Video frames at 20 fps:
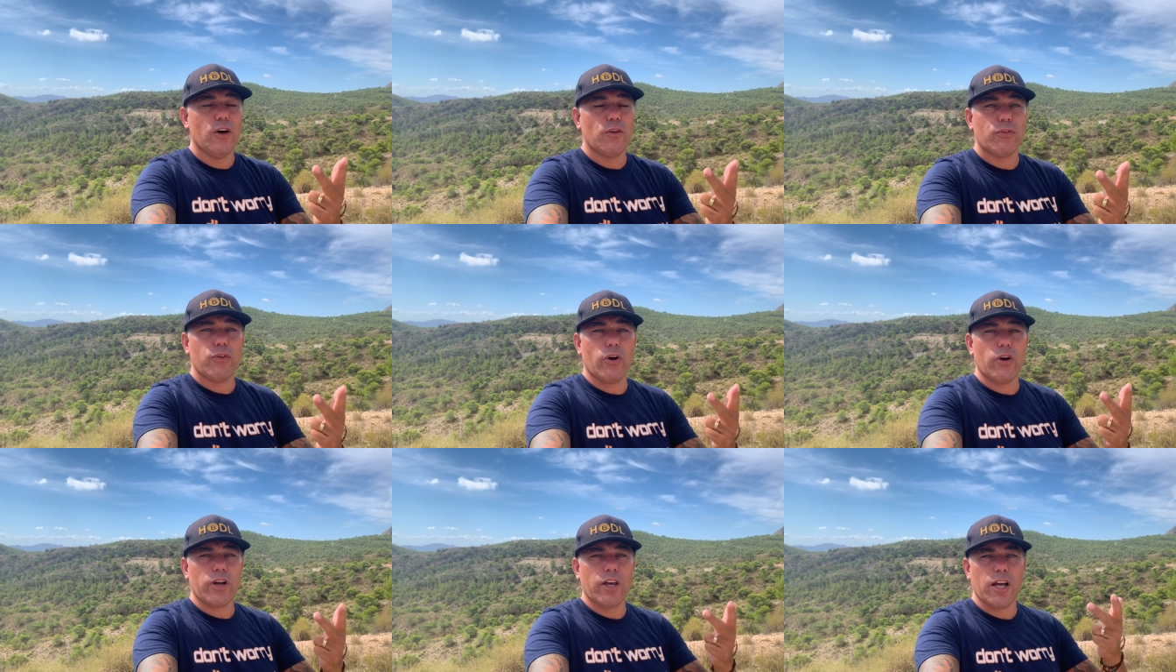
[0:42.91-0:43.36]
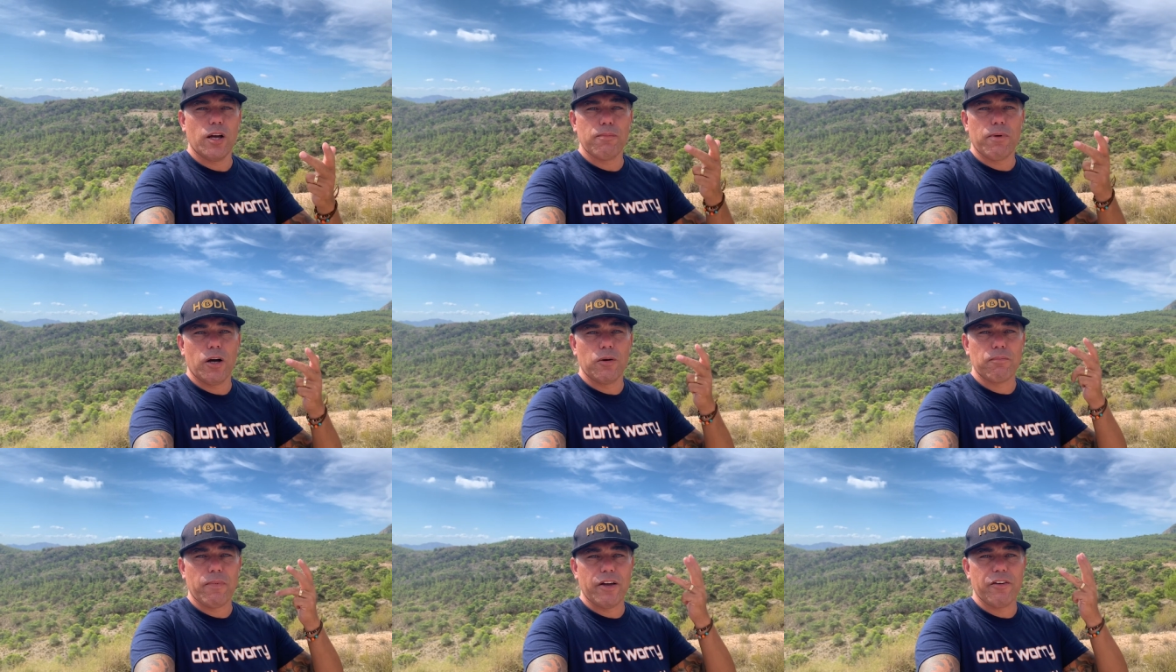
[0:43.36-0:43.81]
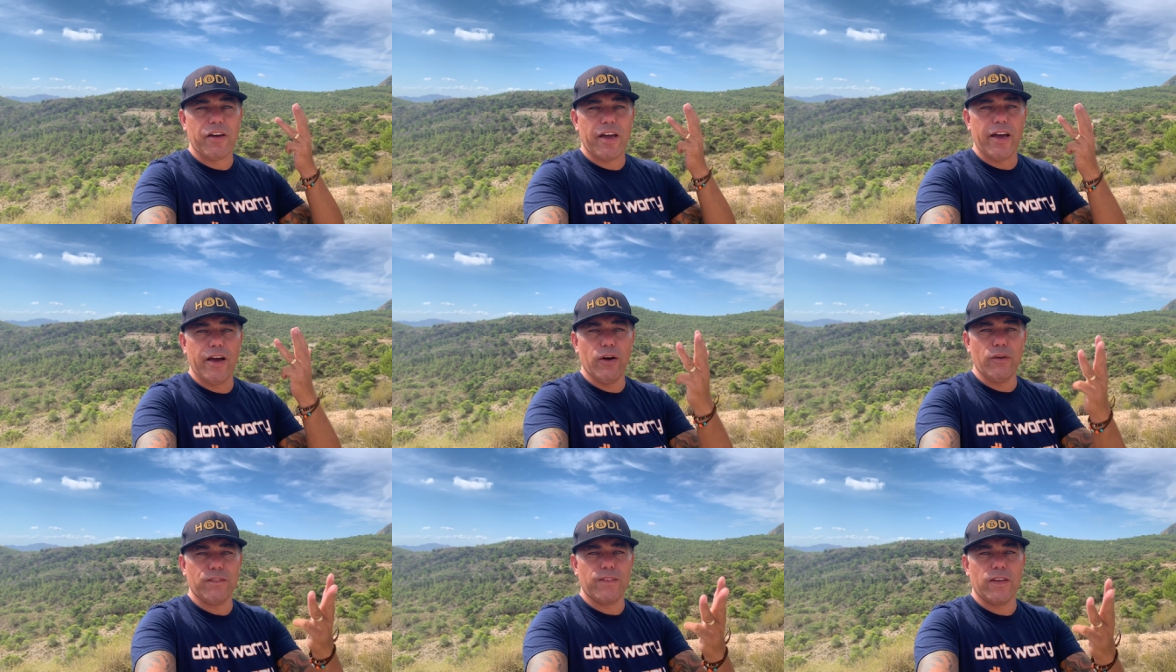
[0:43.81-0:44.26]
talking about my
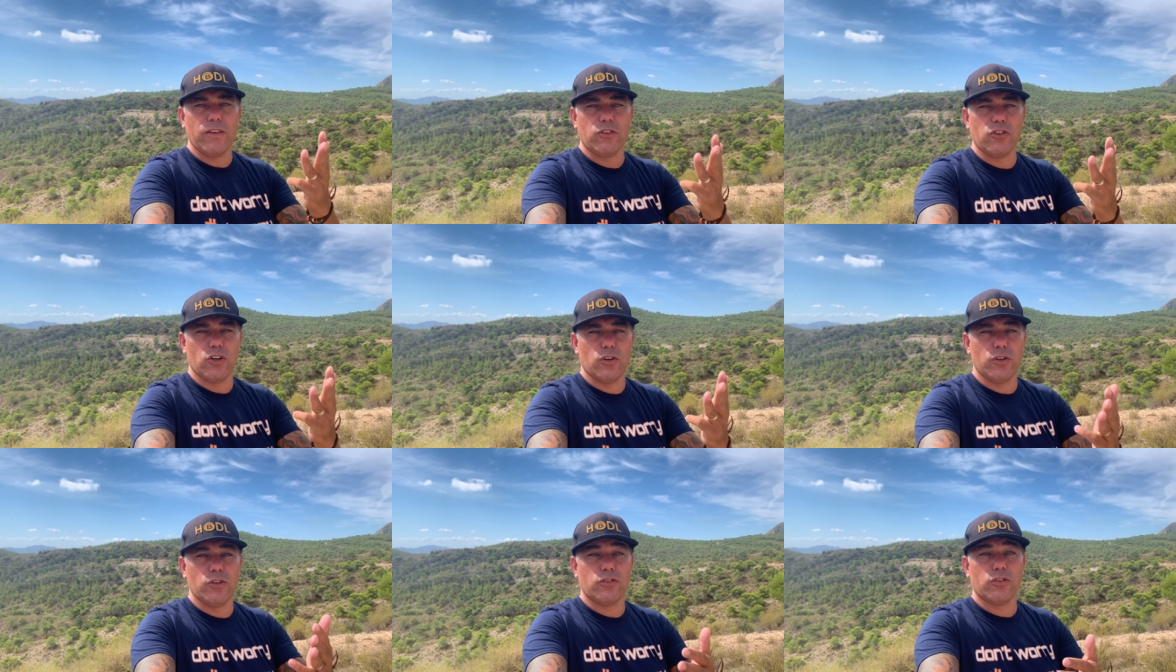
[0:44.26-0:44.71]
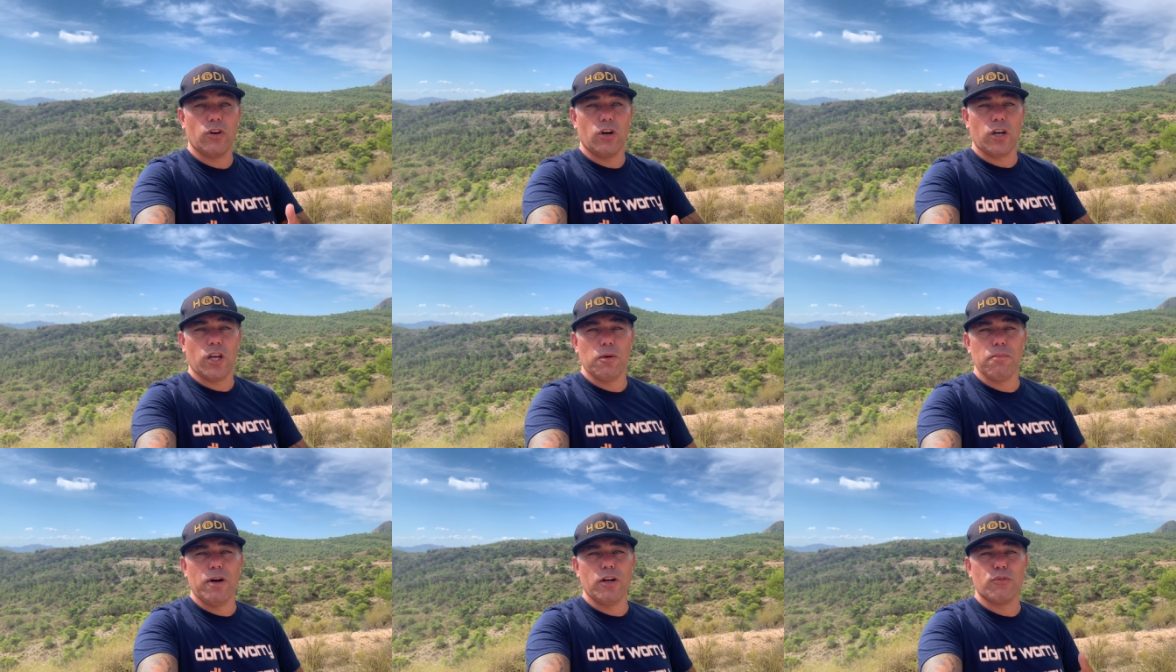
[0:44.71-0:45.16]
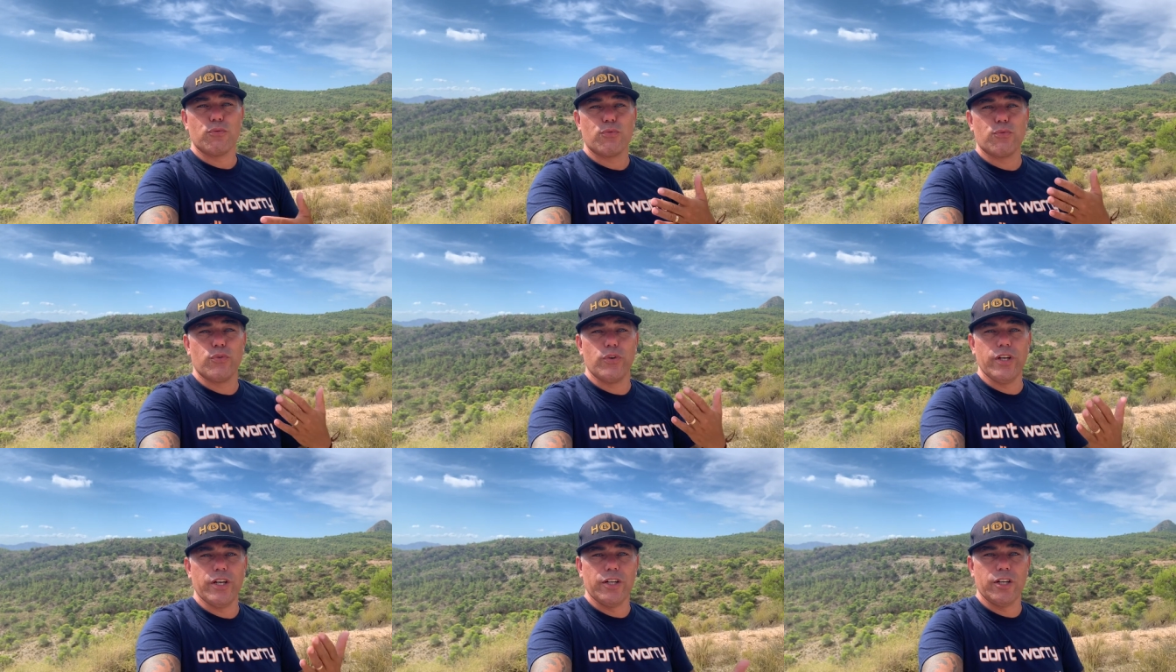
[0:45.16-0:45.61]
health insurance, talking about
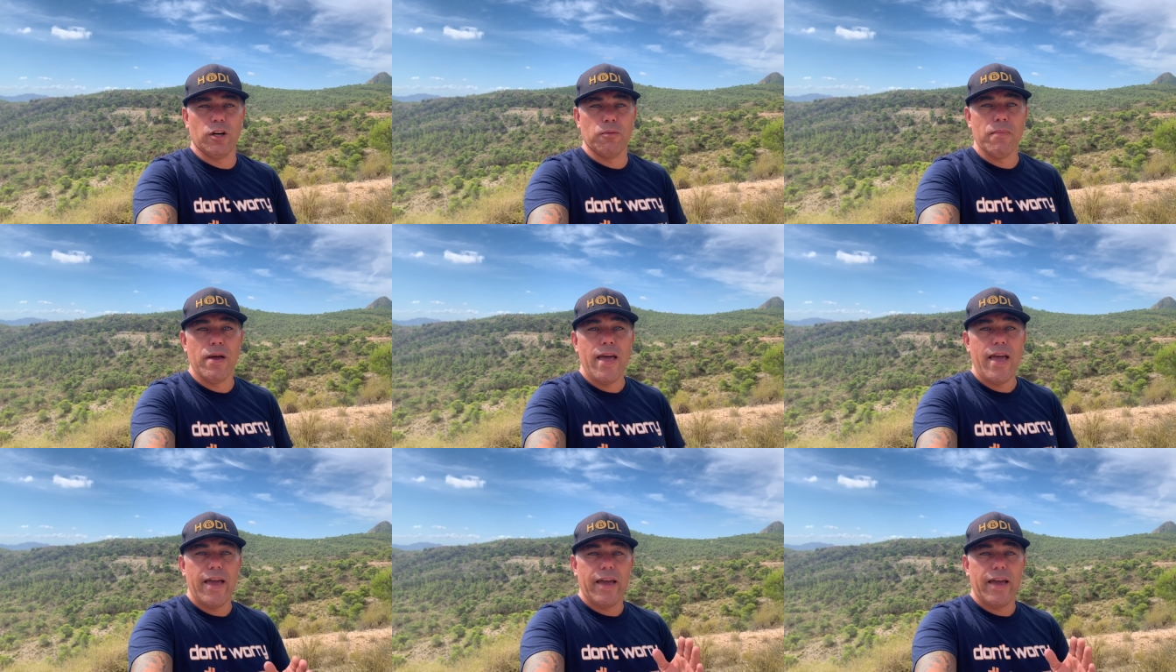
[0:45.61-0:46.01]
freedom